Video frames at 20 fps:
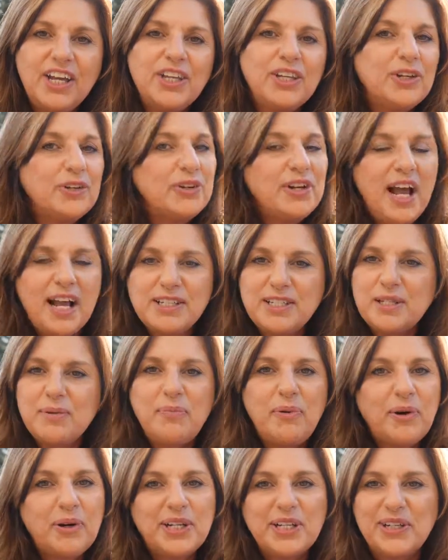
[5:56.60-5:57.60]
you're not
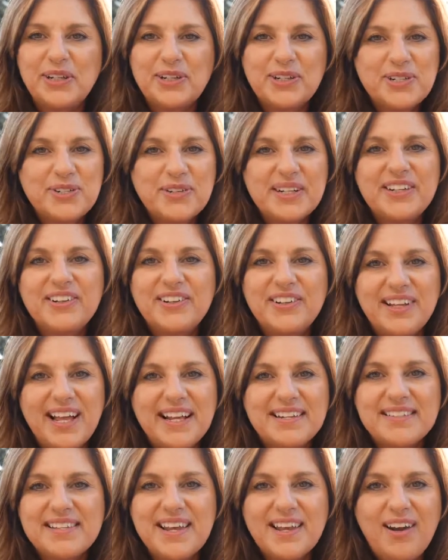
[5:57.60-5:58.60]
supporting your adrenal
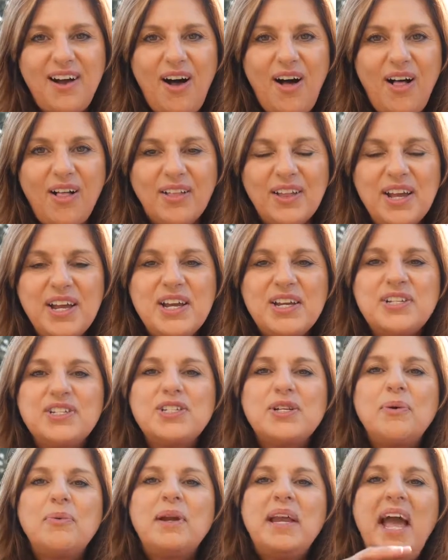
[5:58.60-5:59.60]
glands at all.
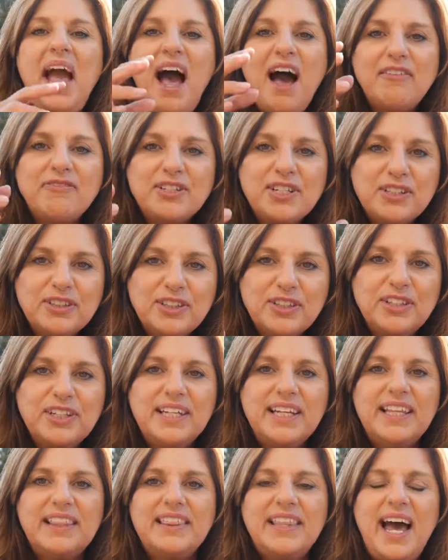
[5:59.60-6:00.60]
So we have to
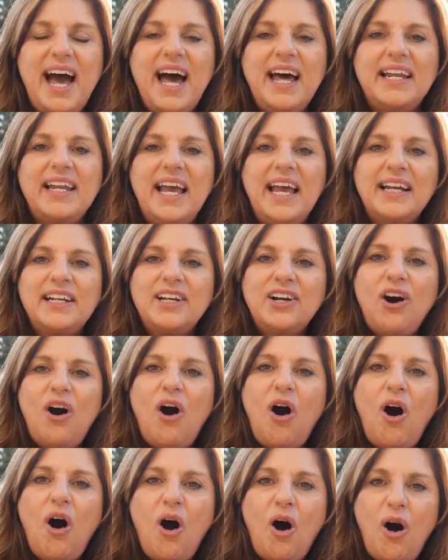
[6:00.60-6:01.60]
look at that and
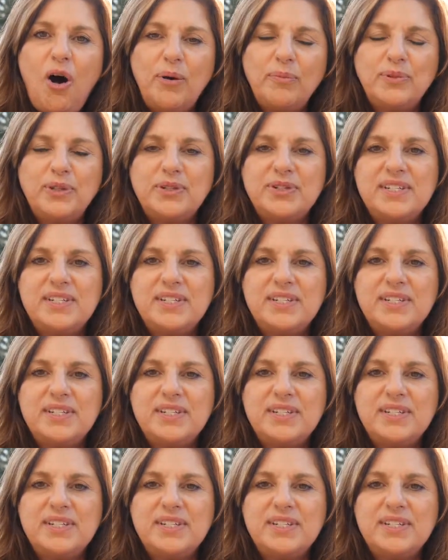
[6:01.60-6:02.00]
calm your